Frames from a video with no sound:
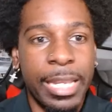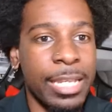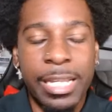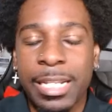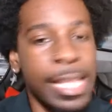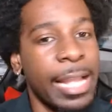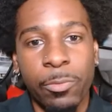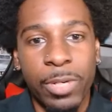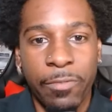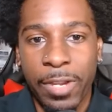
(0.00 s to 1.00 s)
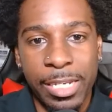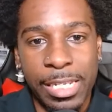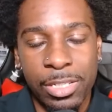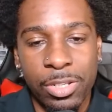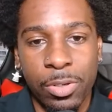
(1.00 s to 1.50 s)
It did exactly what it fucking
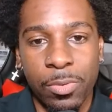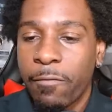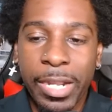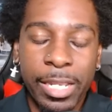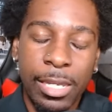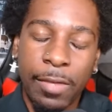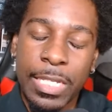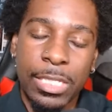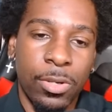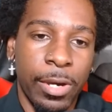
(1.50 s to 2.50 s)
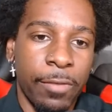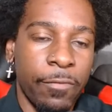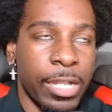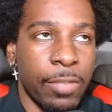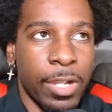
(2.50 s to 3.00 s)
needed to do. Fucking love this story.
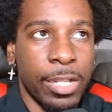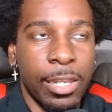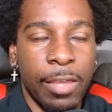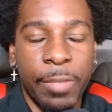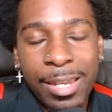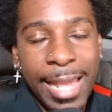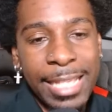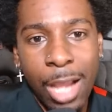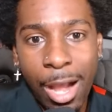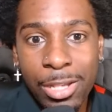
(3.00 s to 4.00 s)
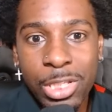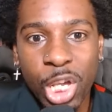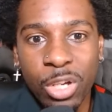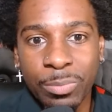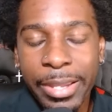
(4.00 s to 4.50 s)
Fucking love it. Let's
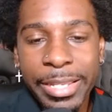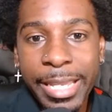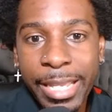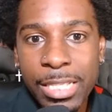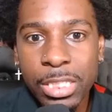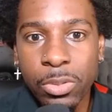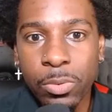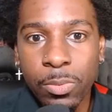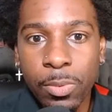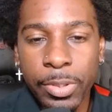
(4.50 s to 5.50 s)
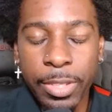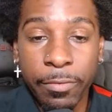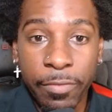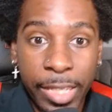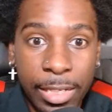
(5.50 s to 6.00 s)
also get into the
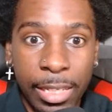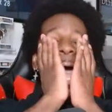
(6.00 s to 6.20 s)
villain.